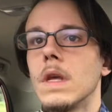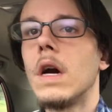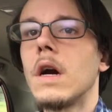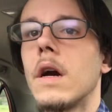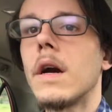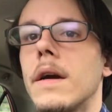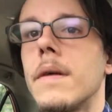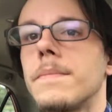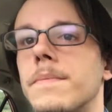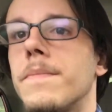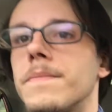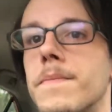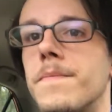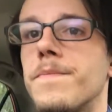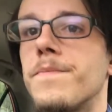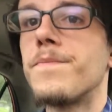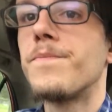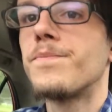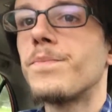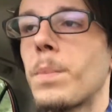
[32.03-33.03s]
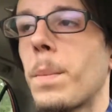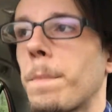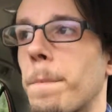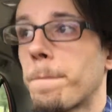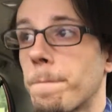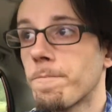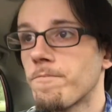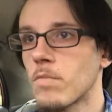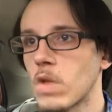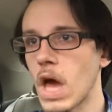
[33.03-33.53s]
Okay.
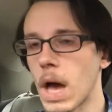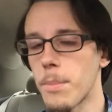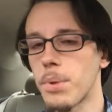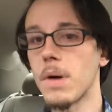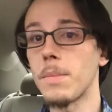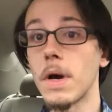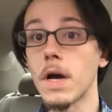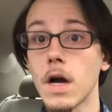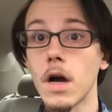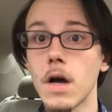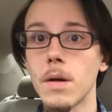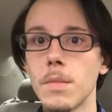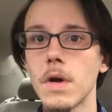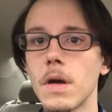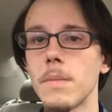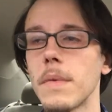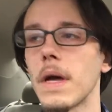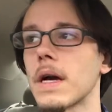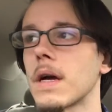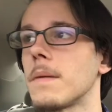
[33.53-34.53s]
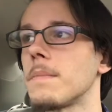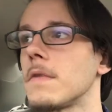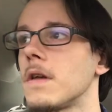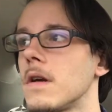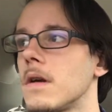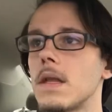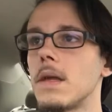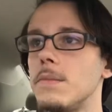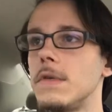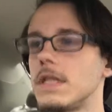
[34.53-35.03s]
I put my karma back up there.
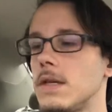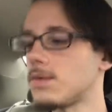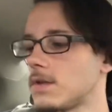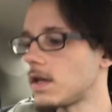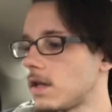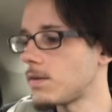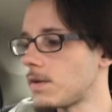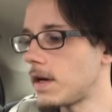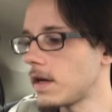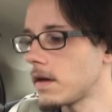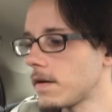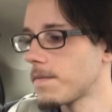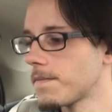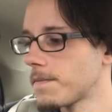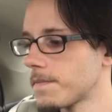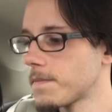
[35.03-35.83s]
Let me see what's on the radio.